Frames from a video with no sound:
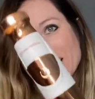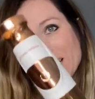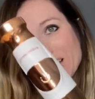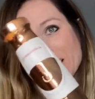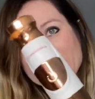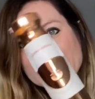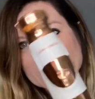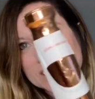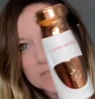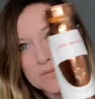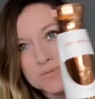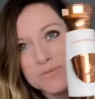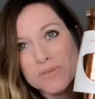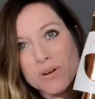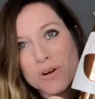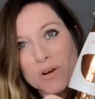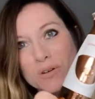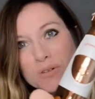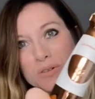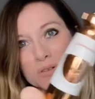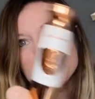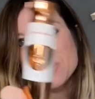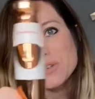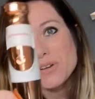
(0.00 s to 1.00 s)
is
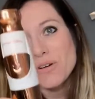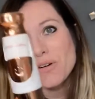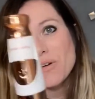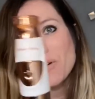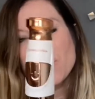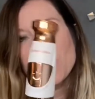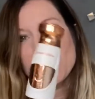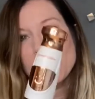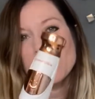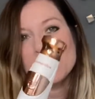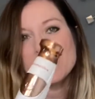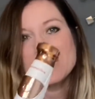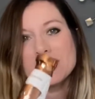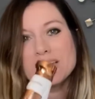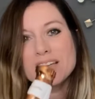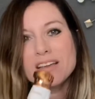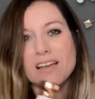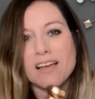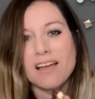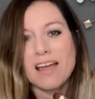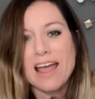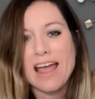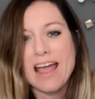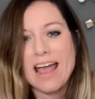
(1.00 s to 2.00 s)
rose gold,
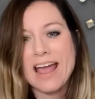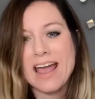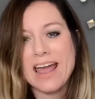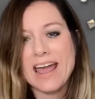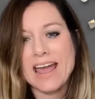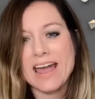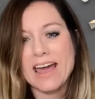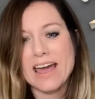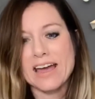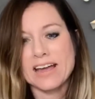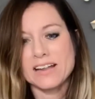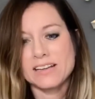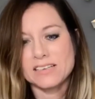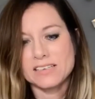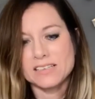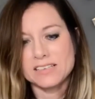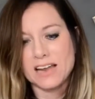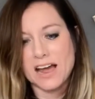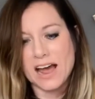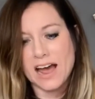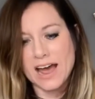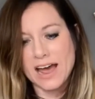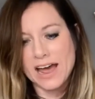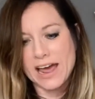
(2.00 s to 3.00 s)
and
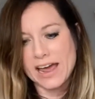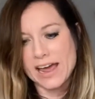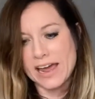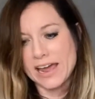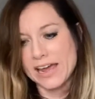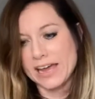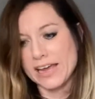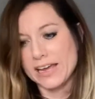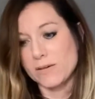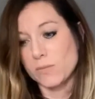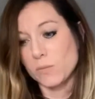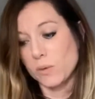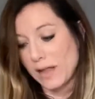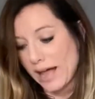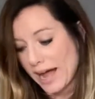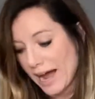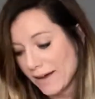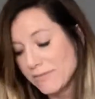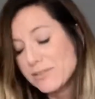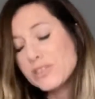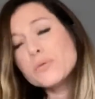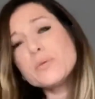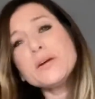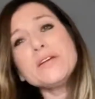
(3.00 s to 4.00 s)
I will
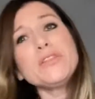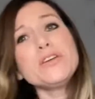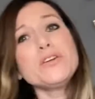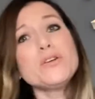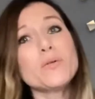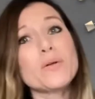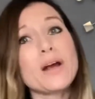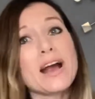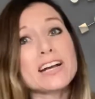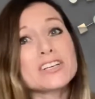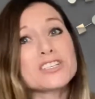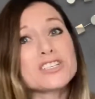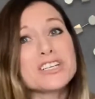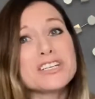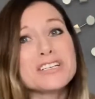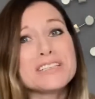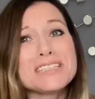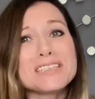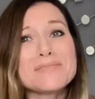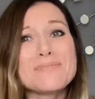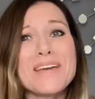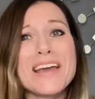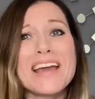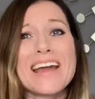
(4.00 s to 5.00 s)
have to read the
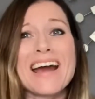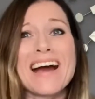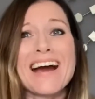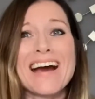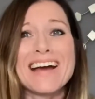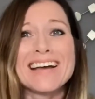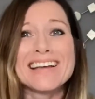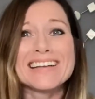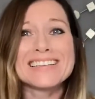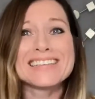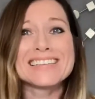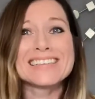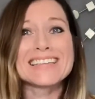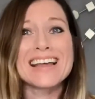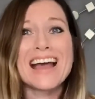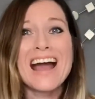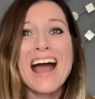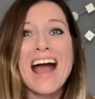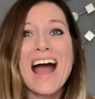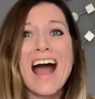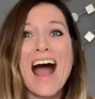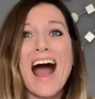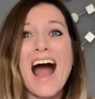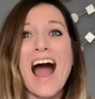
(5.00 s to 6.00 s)
directions because
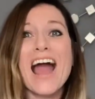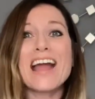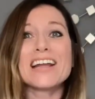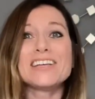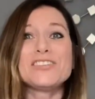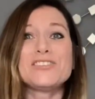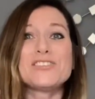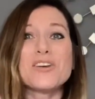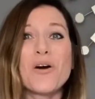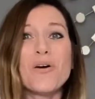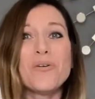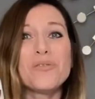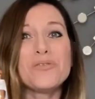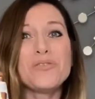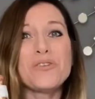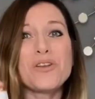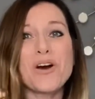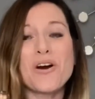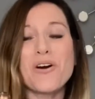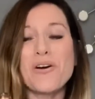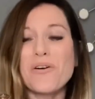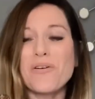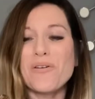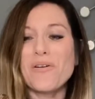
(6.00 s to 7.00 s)
I don't
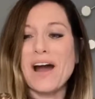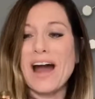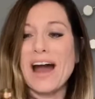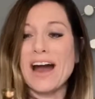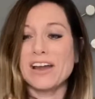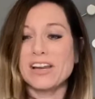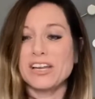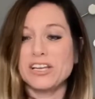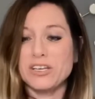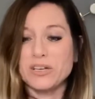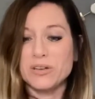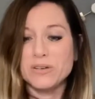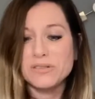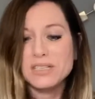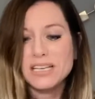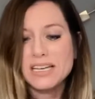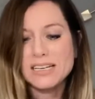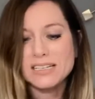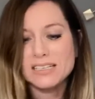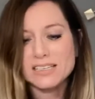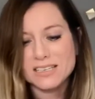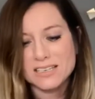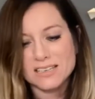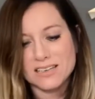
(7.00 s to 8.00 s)
know how to use
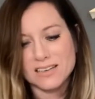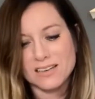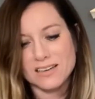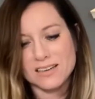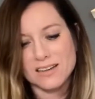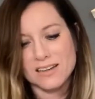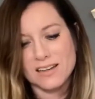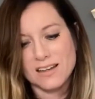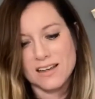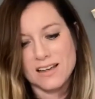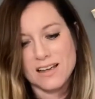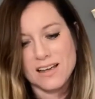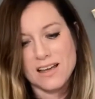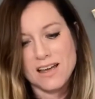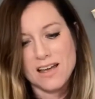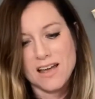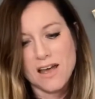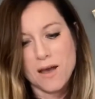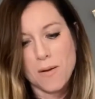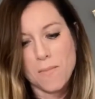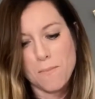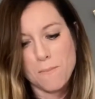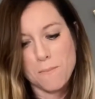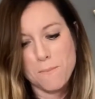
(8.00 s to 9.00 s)
it,
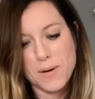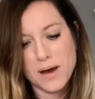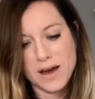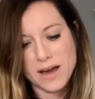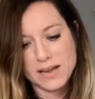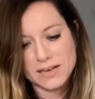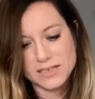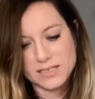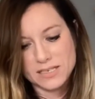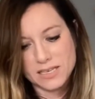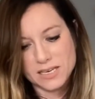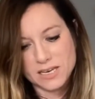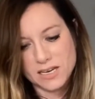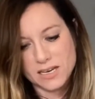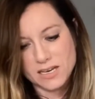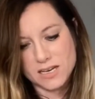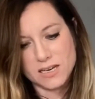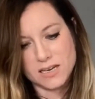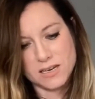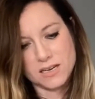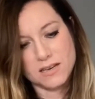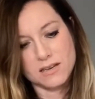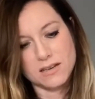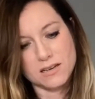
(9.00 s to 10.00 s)
but
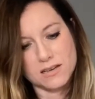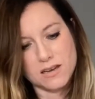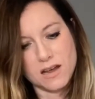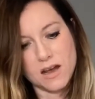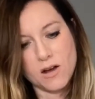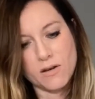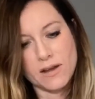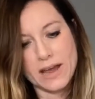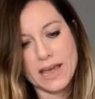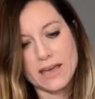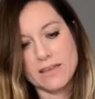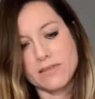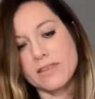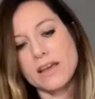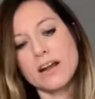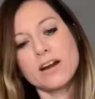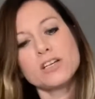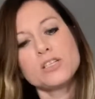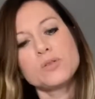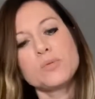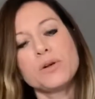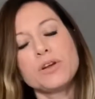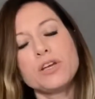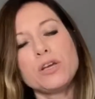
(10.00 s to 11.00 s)
okay,
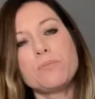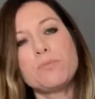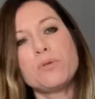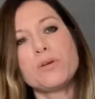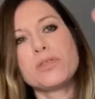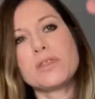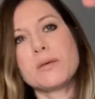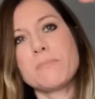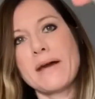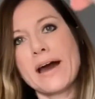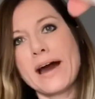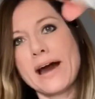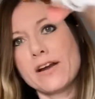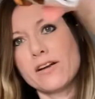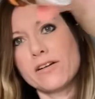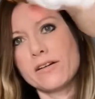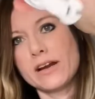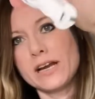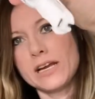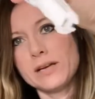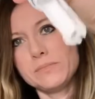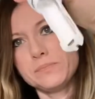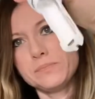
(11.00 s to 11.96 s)
there's where you put the battery.